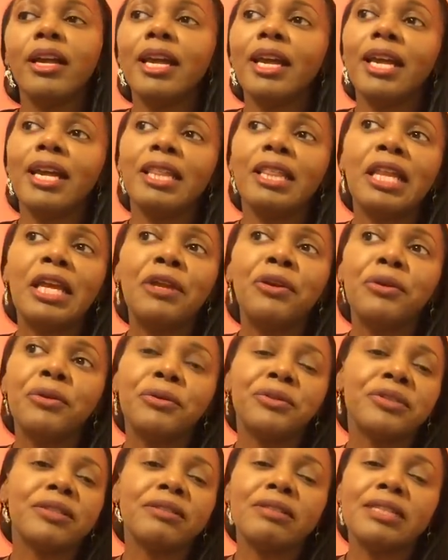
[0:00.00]
and they
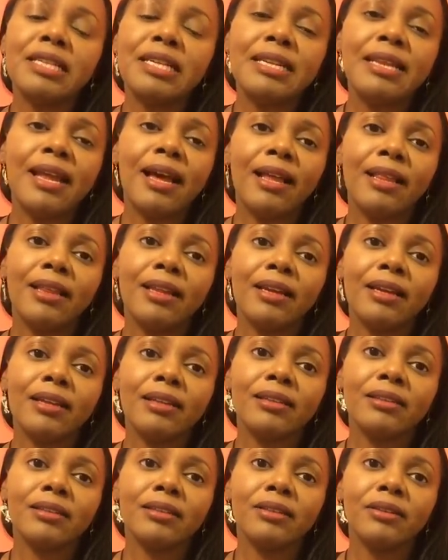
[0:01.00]
did not let
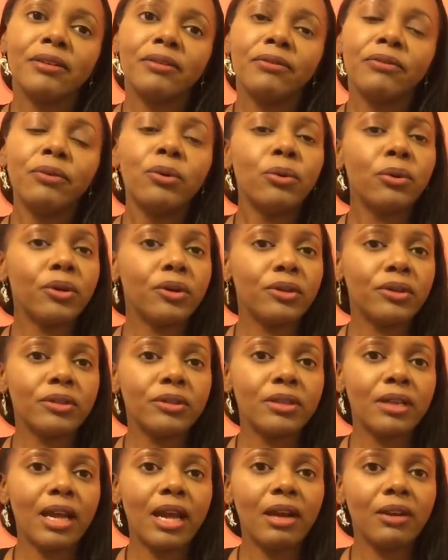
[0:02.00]

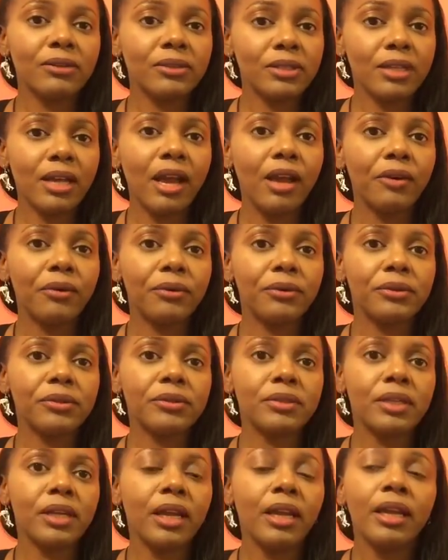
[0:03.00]
foreigners, outsiders
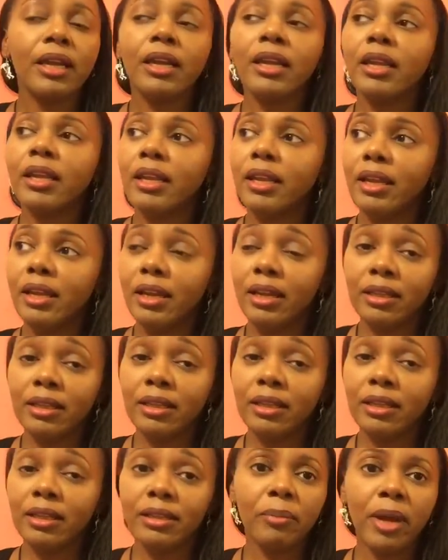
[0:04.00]

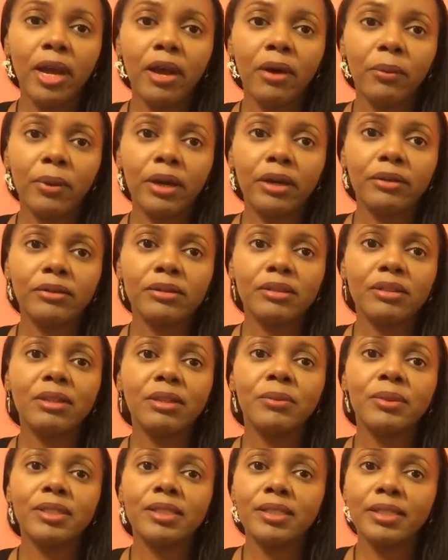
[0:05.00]
in the powwows. It
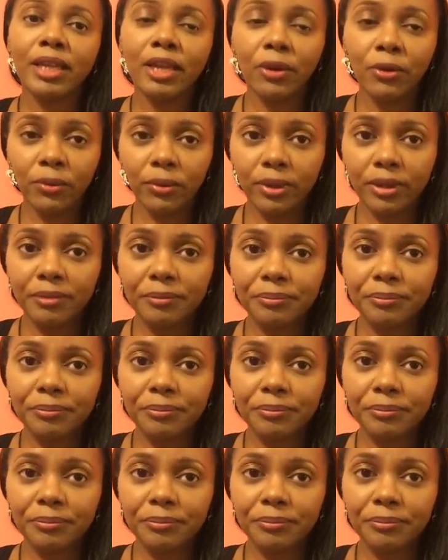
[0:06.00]
was sacred.